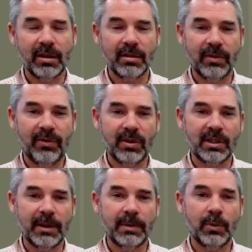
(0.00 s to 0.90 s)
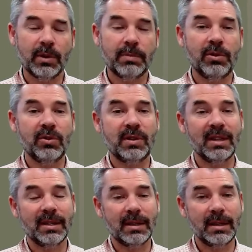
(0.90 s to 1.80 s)
is the first step towards
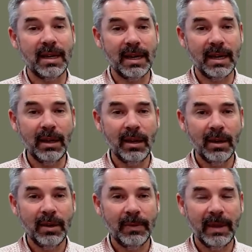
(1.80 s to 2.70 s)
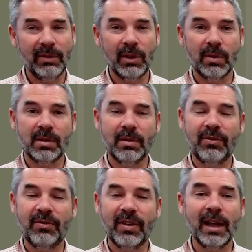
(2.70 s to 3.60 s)
producing a seed, if there's the
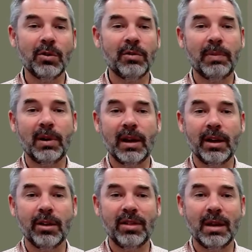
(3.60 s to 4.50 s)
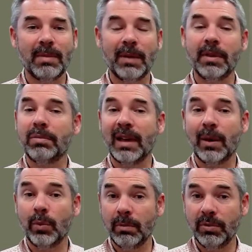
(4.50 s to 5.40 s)
failure of pollination, then maybe the
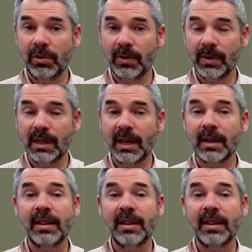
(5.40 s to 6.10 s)
plant wouldn't produce seed.